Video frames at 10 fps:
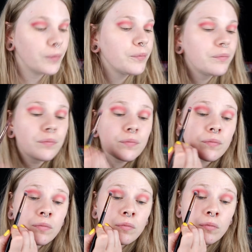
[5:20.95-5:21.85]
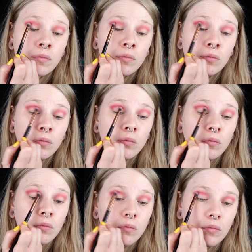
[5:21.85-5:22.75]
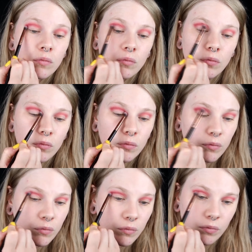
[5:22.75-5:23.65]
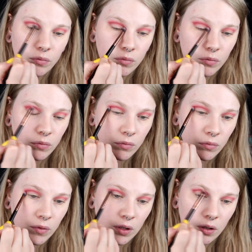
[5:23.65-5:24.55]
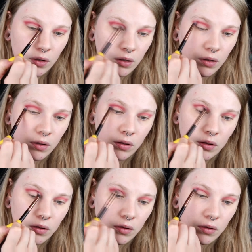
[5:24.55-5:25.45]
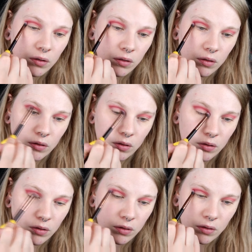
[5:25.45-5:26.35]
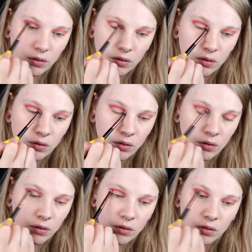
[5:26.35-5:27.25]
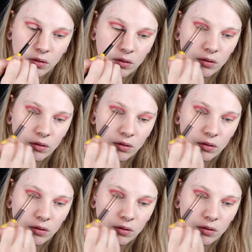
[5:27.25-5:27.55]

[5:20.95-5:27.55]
(no one is talking)